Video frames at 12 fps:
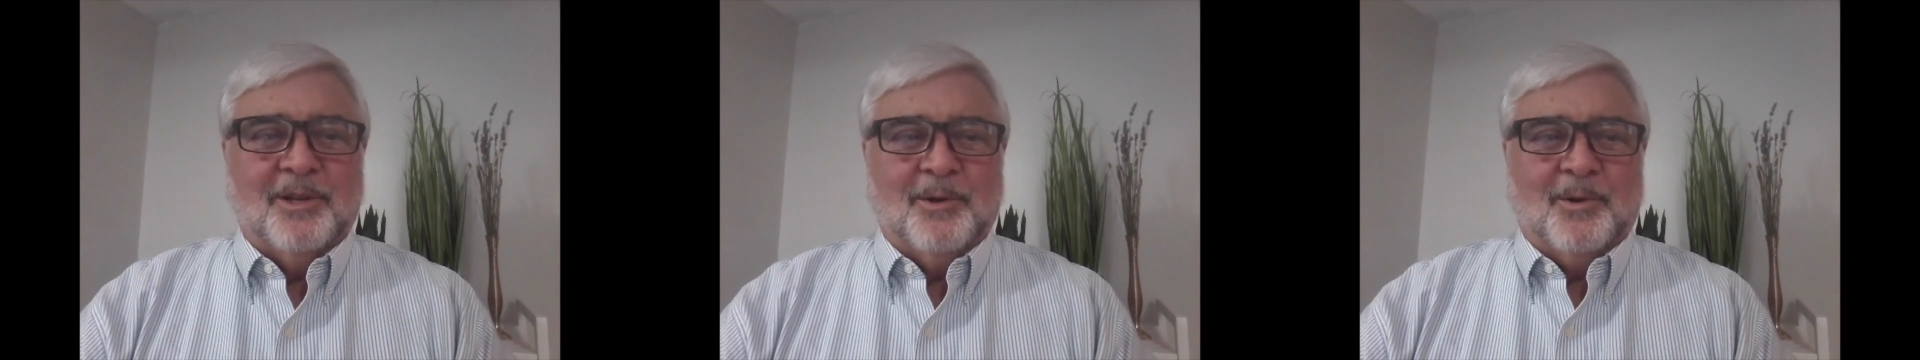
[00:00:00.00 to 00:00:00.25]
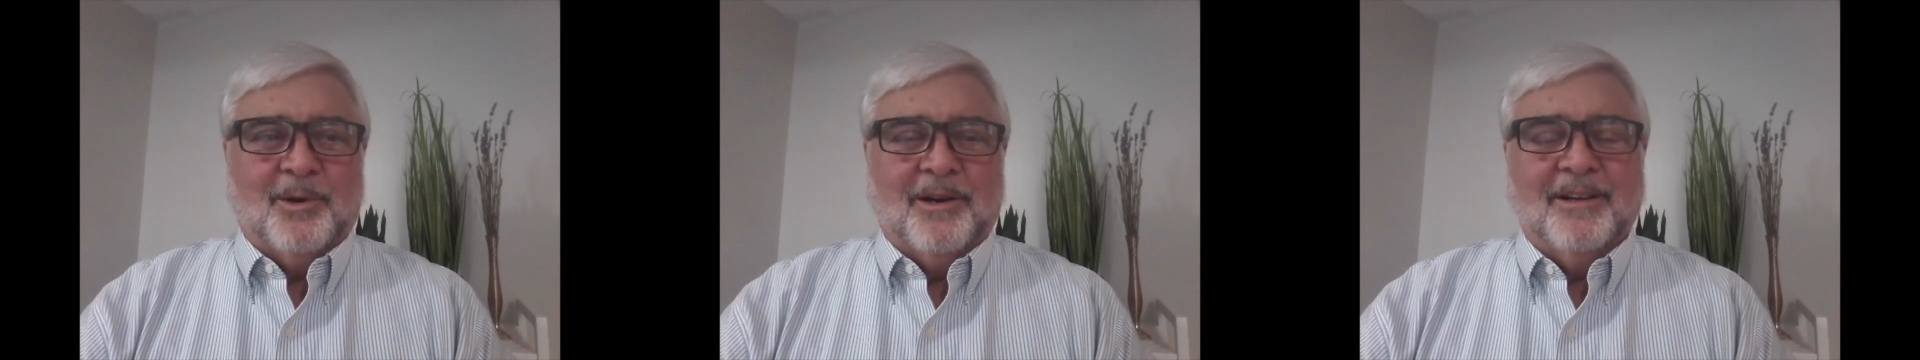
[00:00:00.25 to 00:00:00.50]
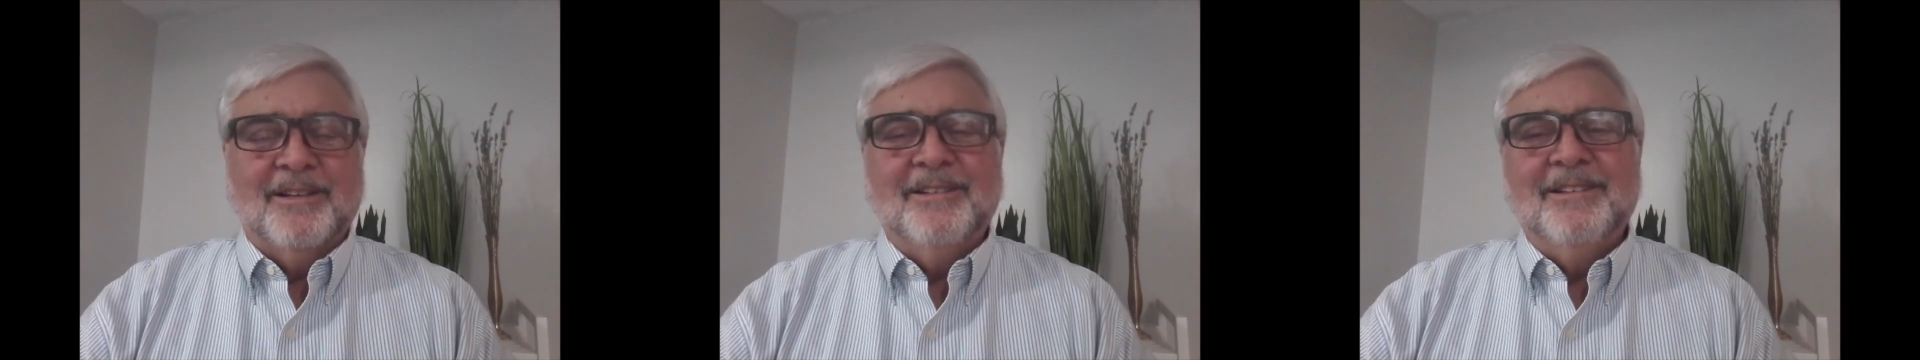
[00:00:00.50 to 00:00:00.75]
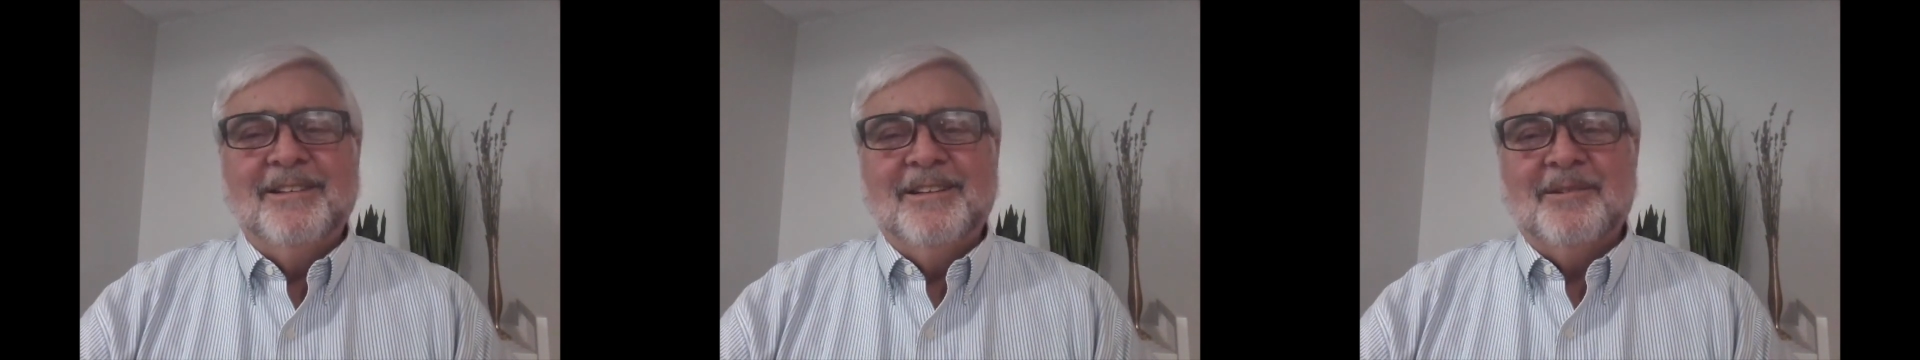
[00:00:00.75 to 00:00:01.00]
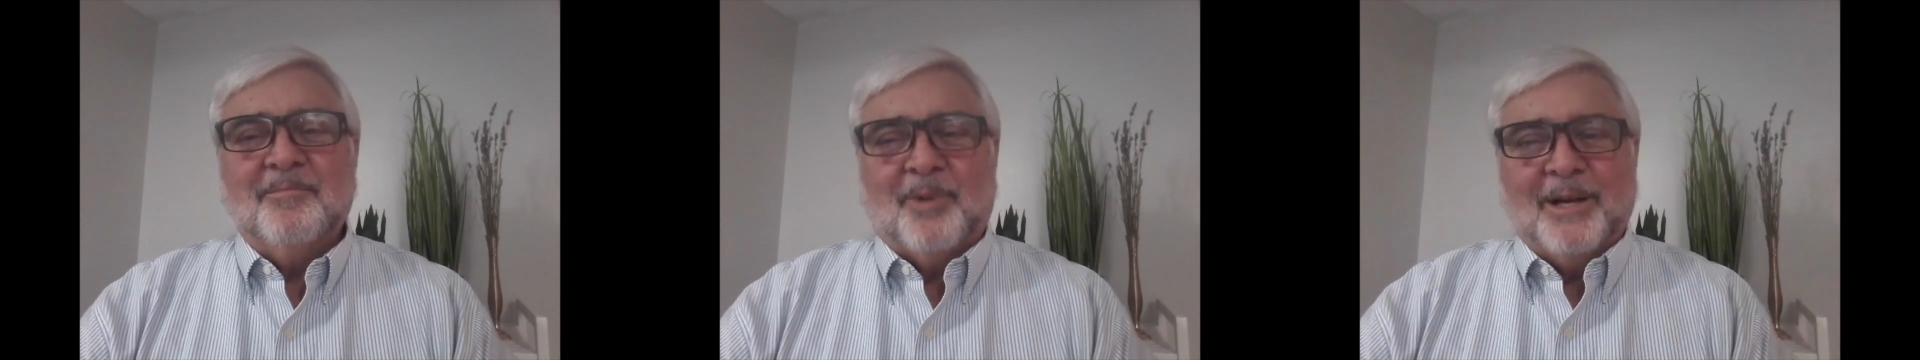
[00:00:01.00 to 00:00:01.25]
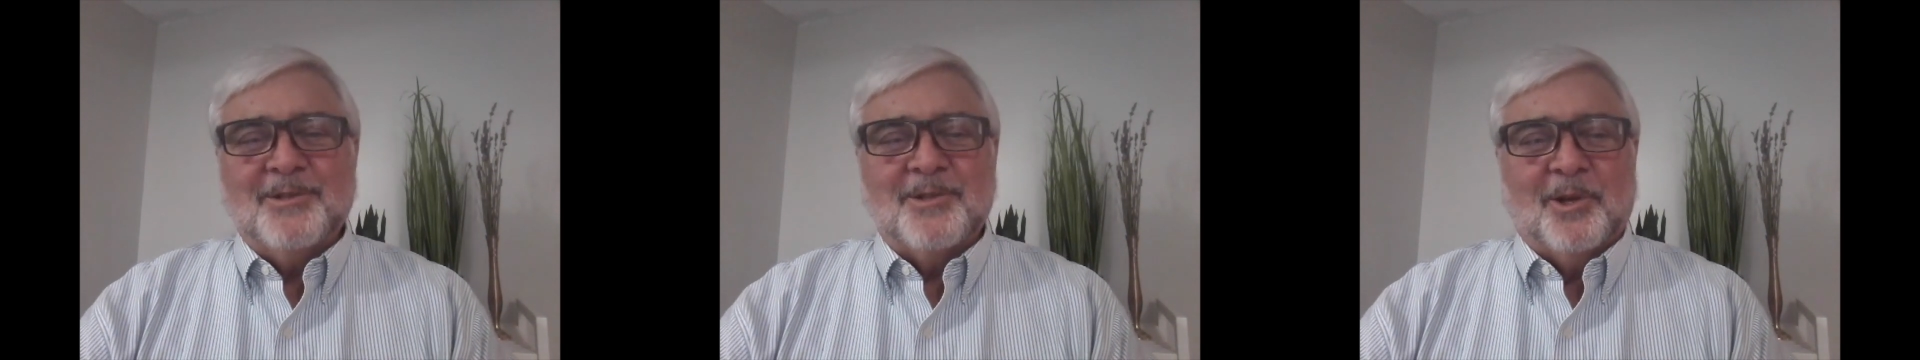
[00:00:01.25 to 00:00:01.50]
Lord.
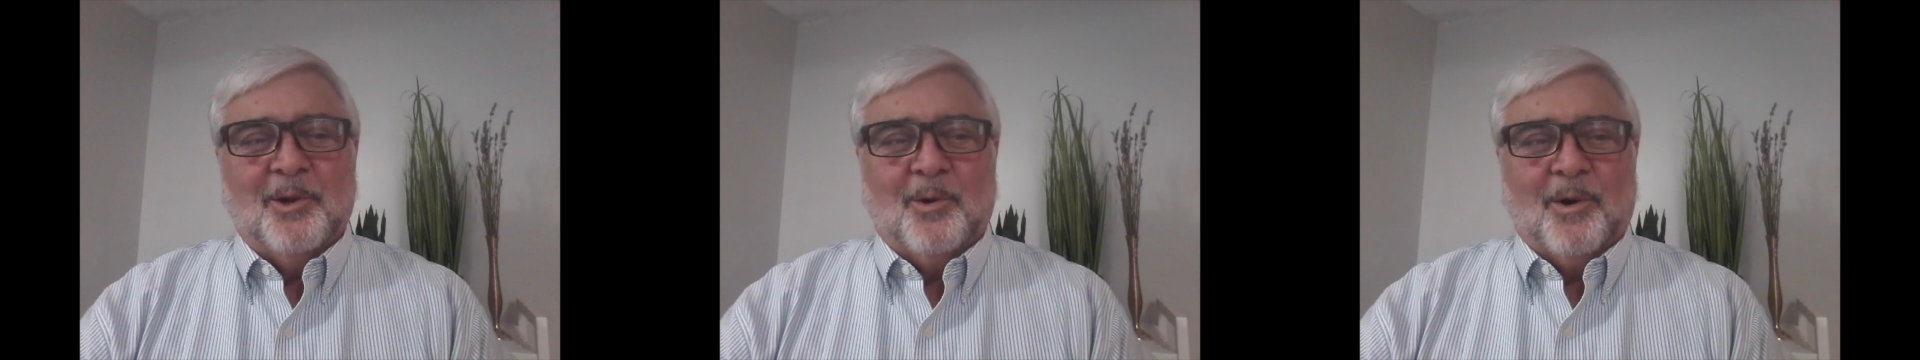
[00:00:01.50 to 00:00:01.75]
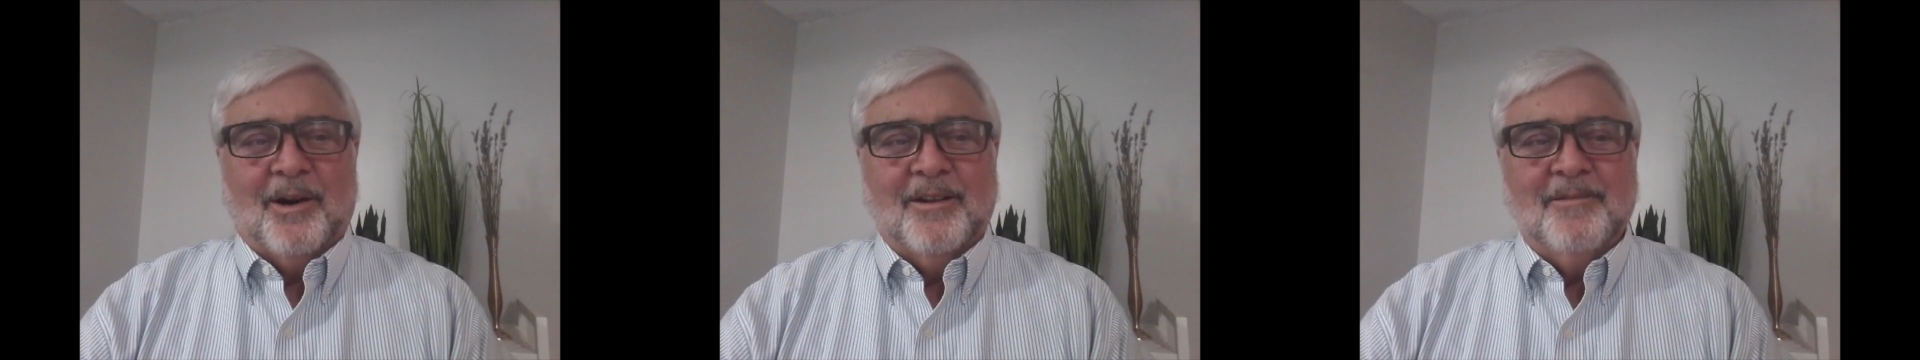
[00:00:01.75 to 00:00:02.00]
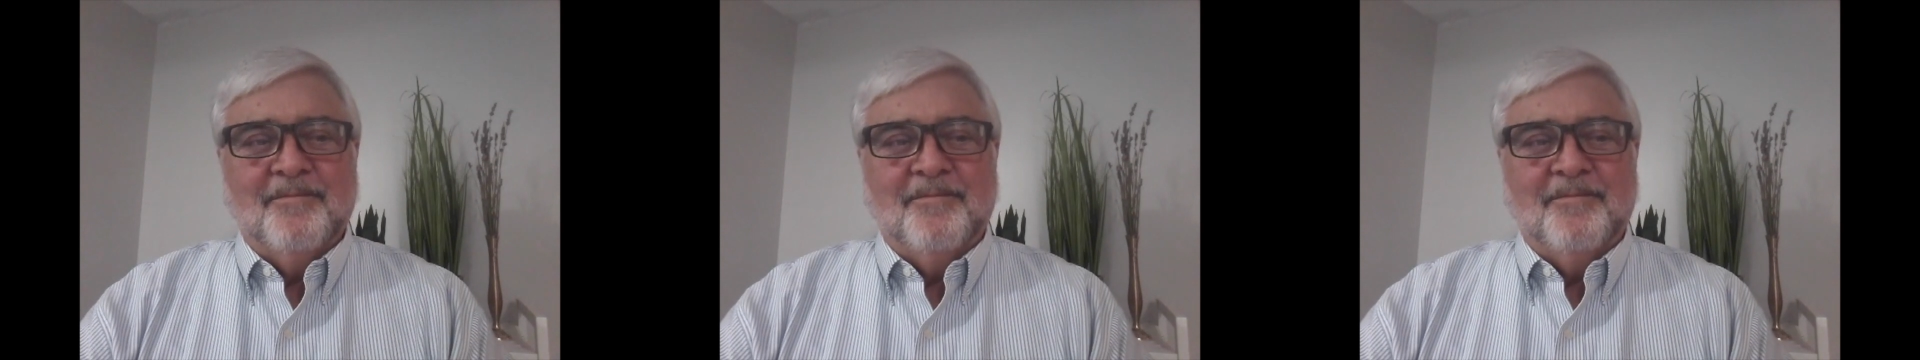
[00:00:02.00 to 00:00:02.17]
Praise the Lord.